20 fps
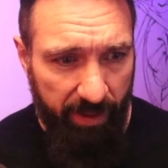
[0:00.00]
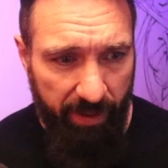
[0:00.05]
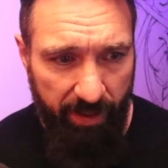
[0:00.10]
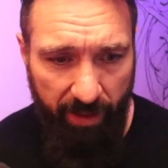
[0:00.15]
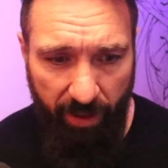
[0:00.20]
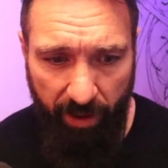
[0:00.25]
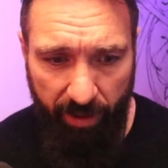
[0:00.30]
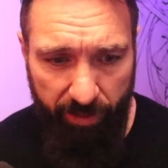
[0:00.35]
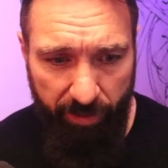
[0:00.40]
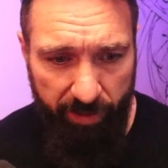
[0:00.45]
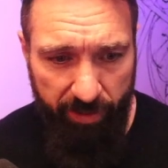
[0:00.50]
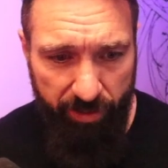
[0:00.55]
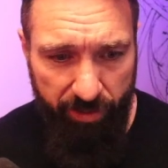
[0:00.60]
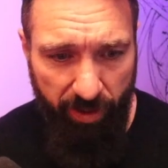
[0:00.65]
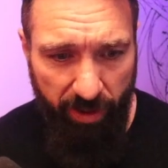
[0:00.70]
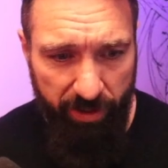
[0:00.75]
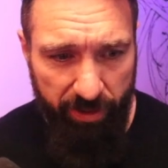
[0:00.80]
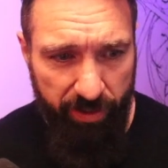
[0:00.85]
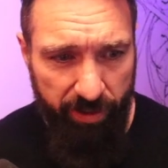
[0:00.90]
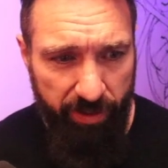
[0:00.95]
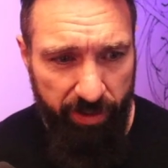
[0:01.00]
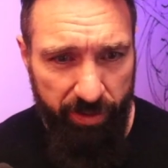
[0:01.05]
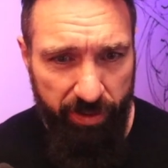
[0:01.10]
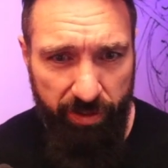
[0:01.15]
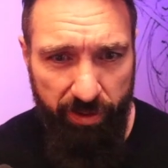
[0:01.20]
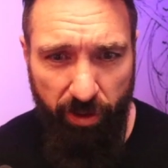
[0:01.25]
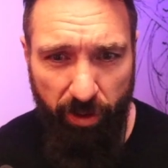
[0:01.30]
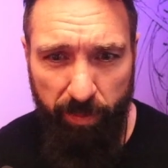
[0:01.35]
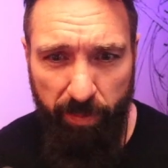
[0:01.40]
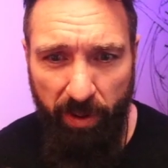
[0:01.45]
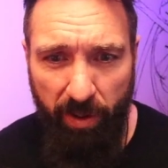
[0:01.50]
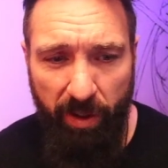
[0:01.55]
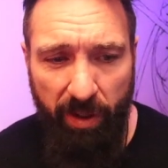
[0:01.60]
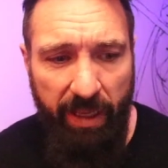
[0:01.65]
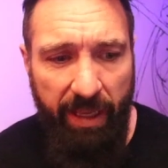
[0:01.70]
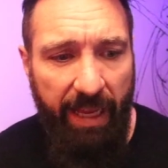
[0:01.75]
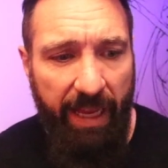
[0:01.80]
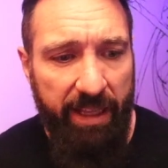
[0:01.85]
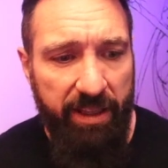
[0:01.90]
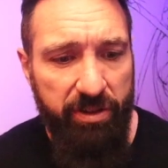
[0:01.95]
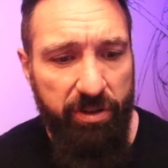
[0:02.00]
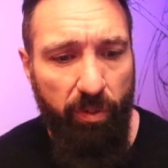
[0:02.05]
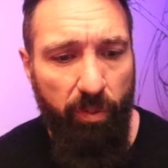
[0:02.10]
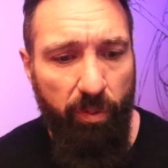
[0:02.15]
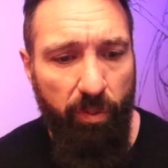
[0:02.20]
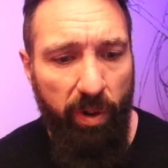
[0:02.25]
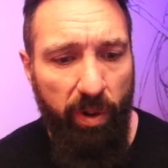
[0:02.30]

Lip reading: Other instructions, nope. And so once